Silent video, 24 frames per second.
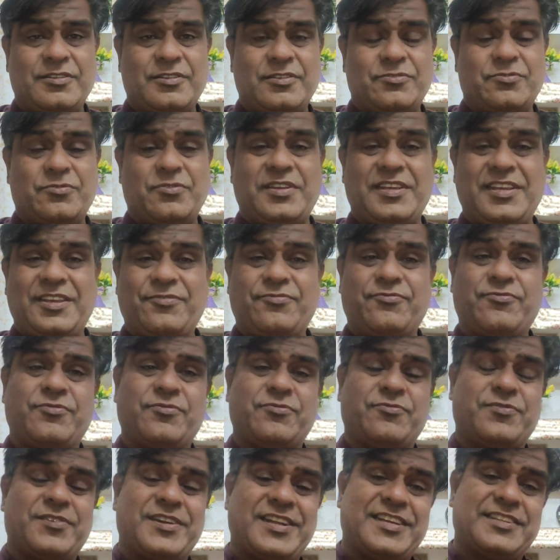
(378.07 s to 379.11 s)
So if
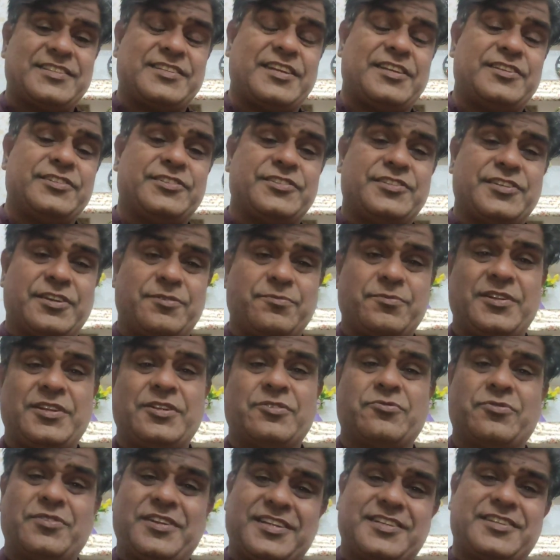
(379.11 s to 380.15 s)
France and Germany
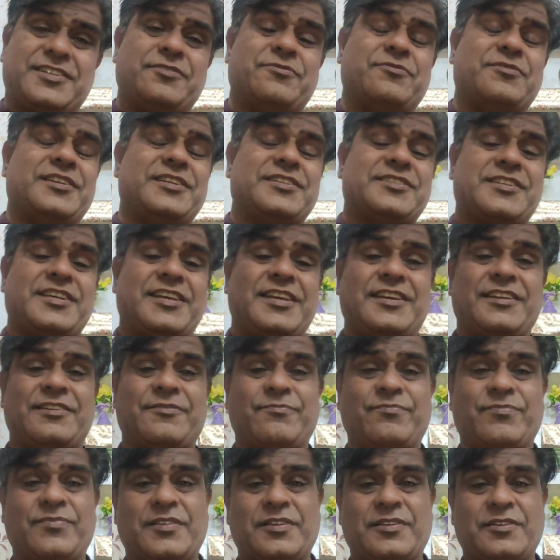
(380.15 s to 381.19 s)
collectively
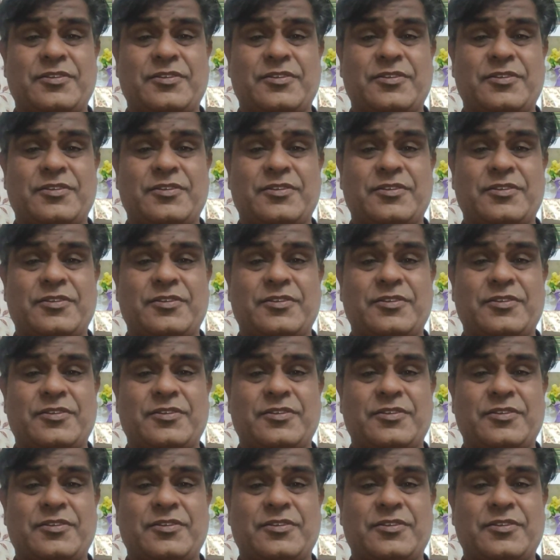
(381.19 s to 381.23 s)
say